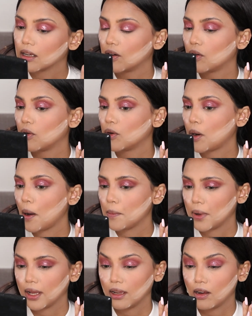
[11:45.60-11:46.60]
Oh
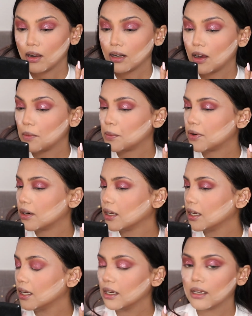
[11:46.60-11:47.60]
my god, how pretty.